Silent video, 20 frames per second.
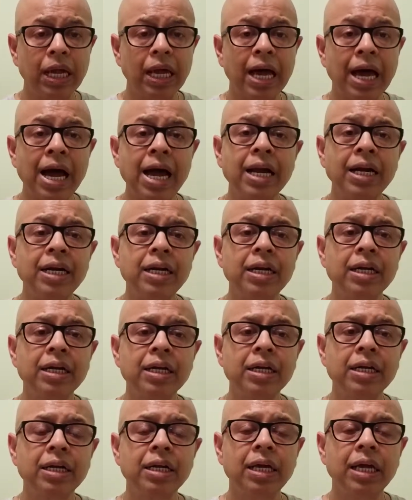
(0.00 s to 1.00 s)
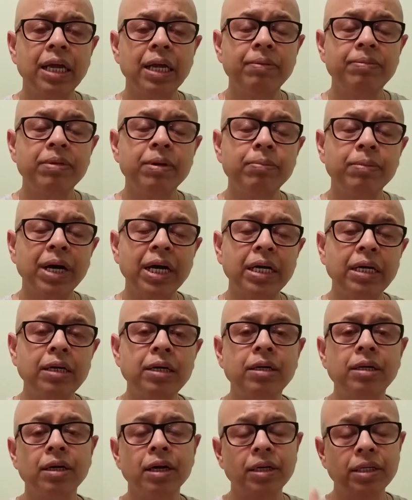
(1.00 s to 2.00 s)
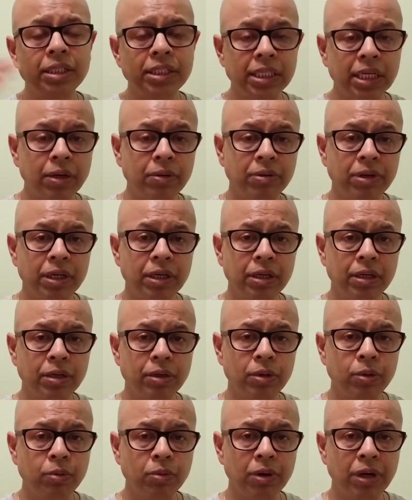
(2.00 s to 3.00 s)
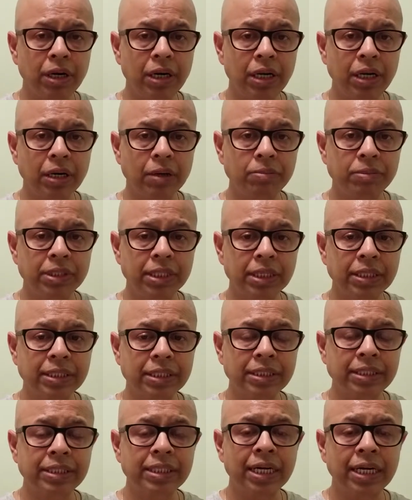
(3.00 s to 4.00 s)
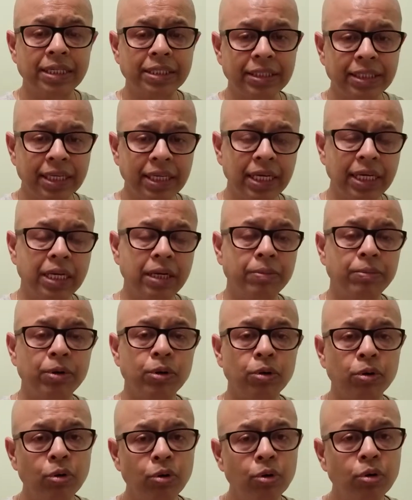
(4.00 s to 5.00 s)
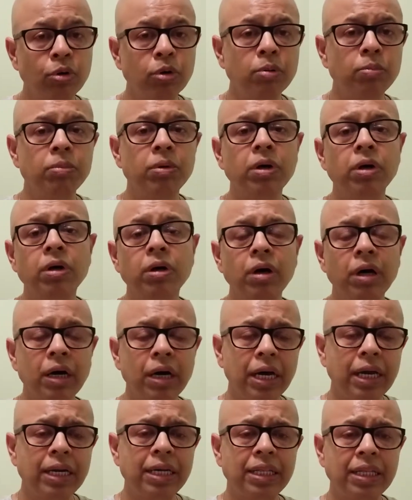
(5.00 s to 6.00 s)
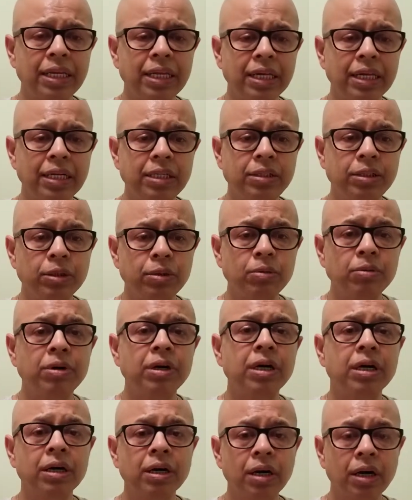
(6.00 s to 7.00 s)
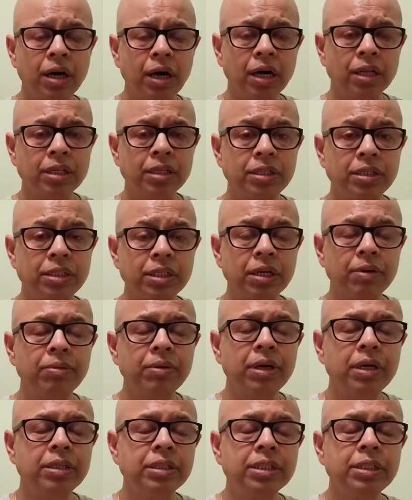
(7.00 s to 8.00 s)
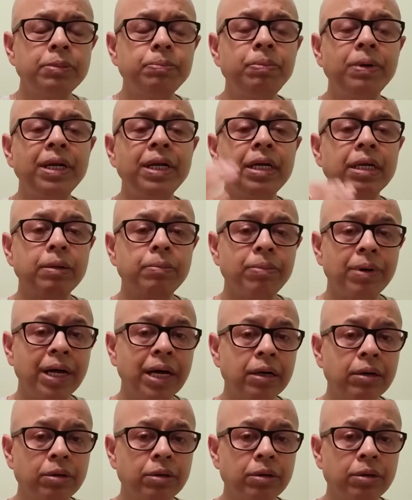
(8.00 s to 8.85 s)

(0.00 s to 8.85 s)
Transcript: And if the mind runs away to worldly objects, it starts thinking about home, anything else, your work, other stuff, just bring it back